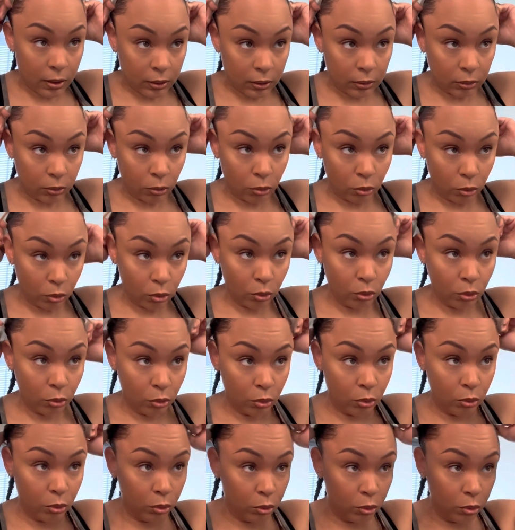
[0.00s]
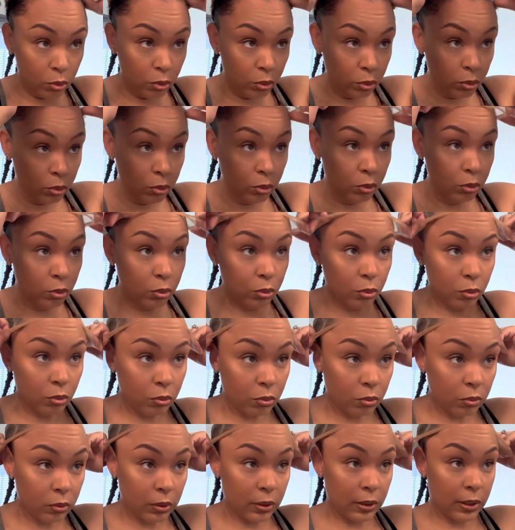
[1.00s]
Ooh,
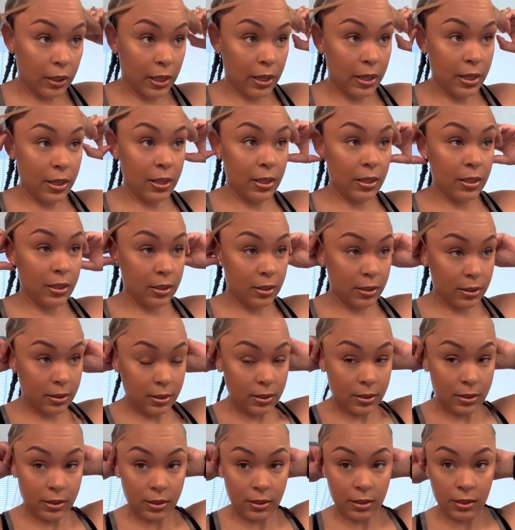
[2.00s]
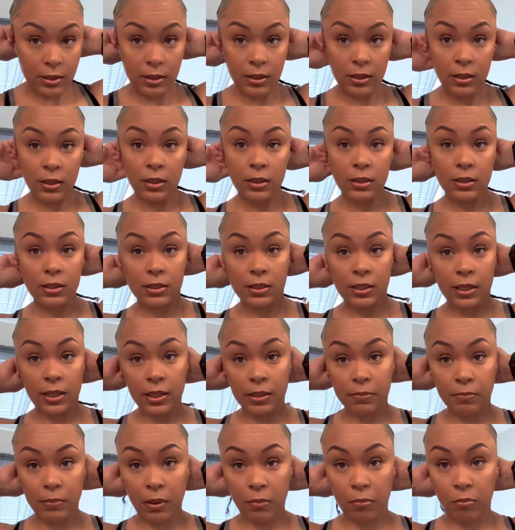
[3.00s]
nice.
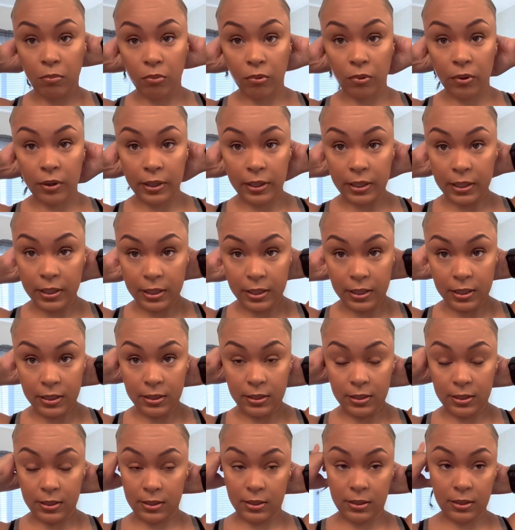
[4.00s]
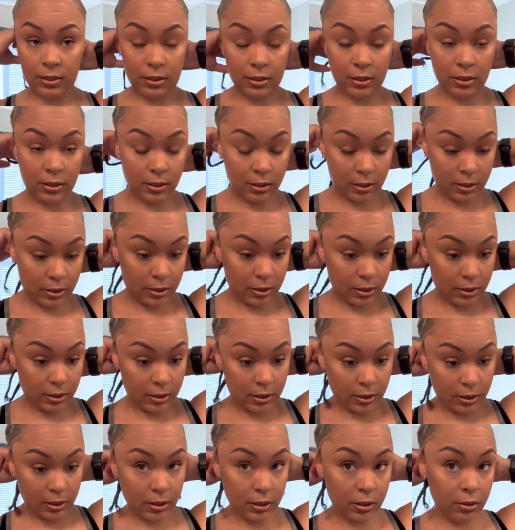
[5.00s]
Take my braids and
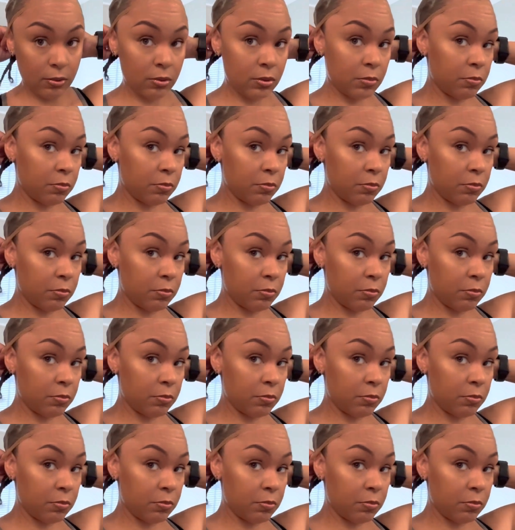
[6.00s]
stick those